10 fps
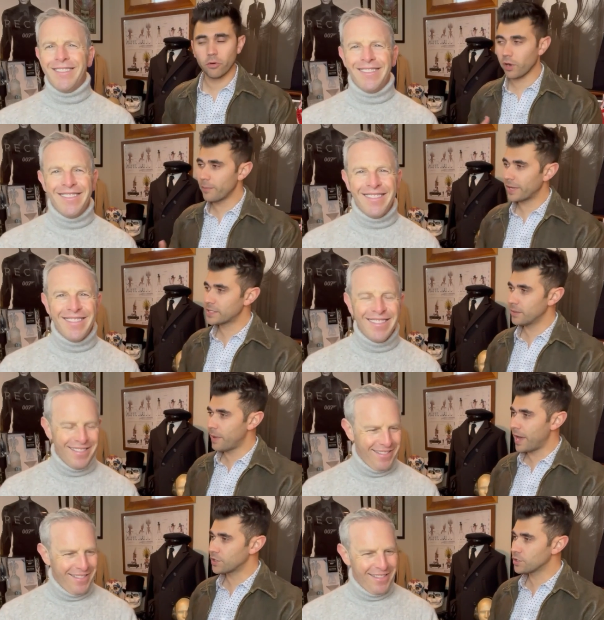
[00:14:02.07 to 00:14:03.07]
Speaker 1: for a mix and
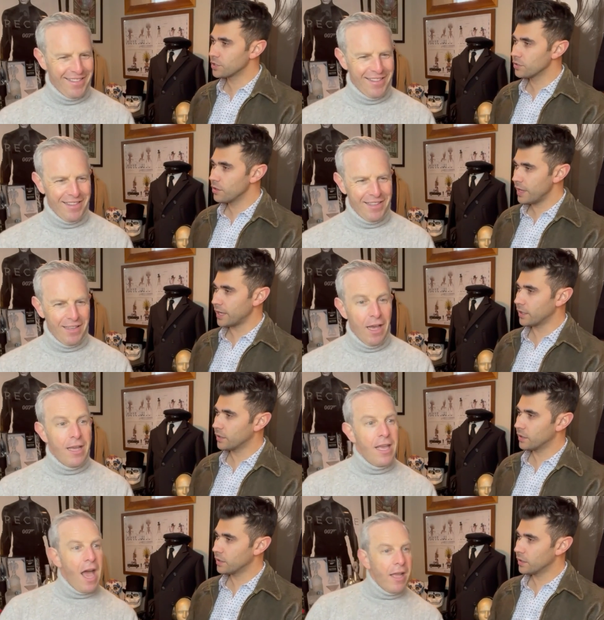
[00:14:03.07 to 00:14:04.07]
match thing.
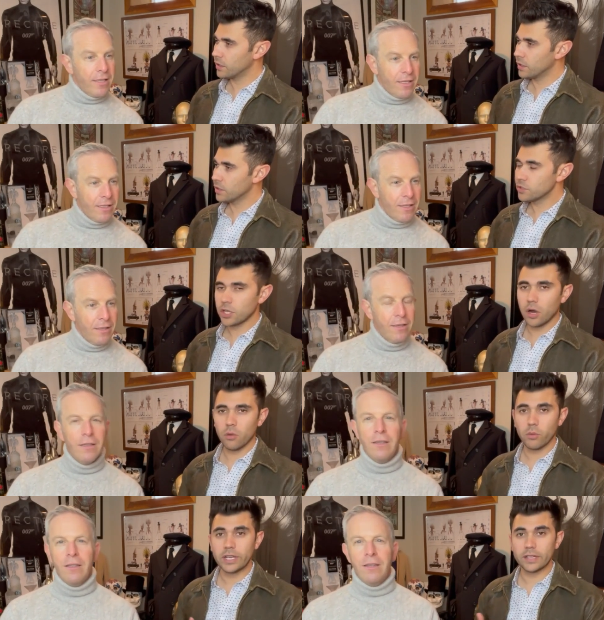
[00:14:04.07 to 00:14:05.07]
Yes. So
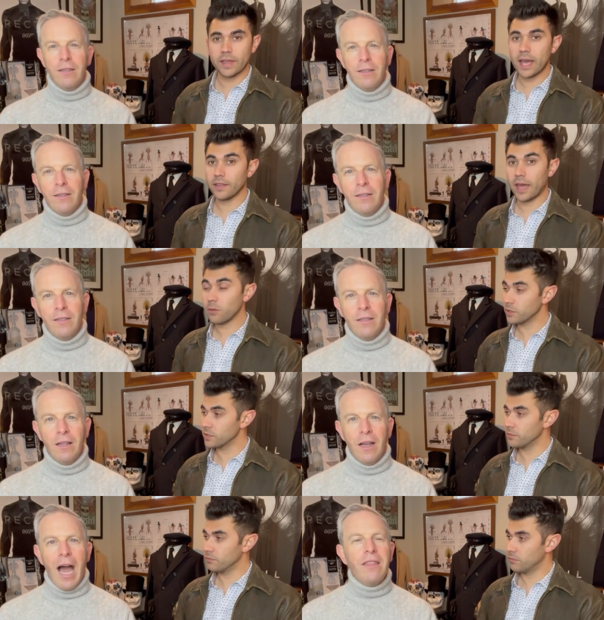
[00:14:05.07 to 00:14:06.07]
we did that, and that
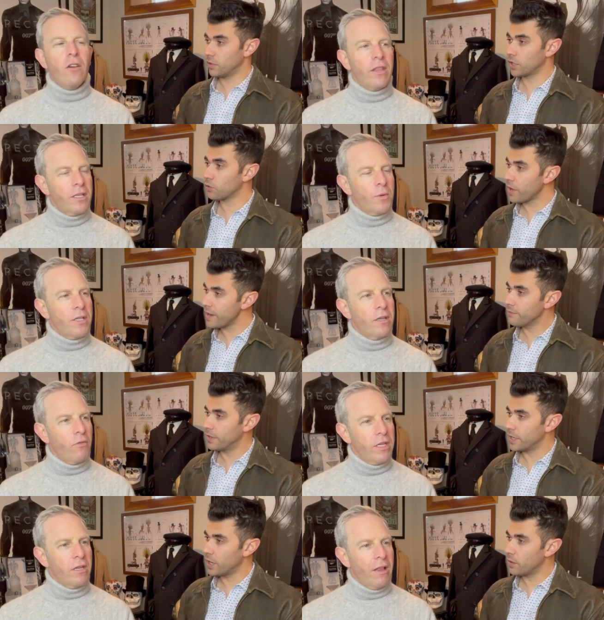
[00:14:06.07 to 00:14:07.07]
was. I thought this was an video.
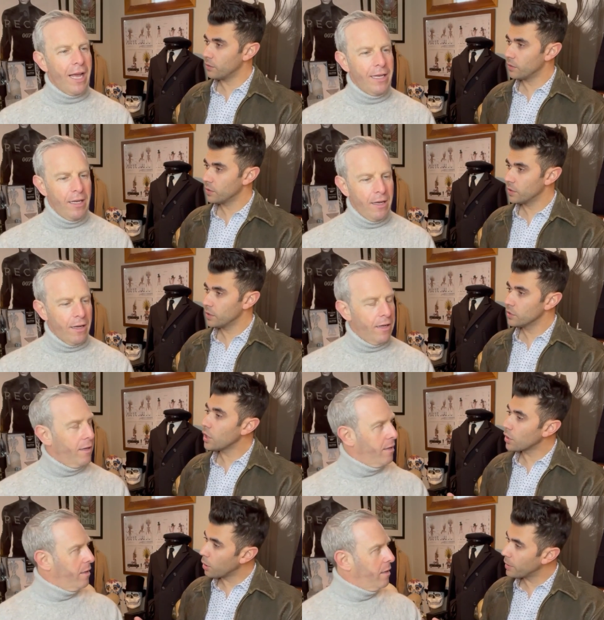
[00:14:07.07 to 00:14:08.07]
original idea.
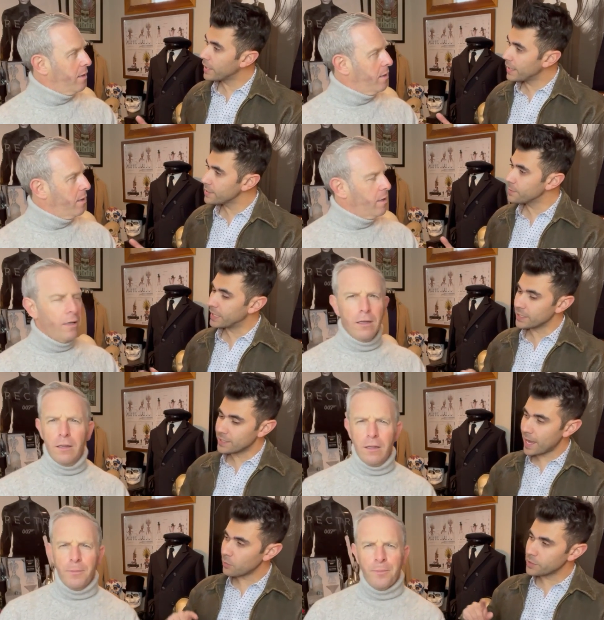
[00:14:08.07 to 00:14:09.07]
No, no, no, but it is because
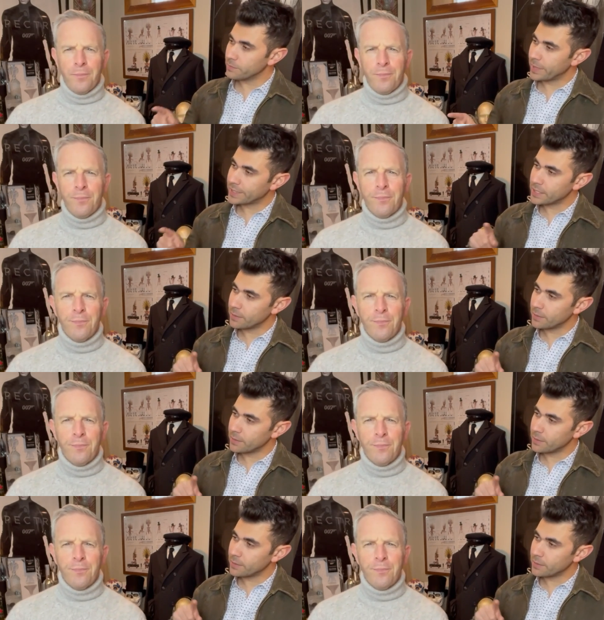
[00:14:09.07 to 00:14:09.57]
that was mix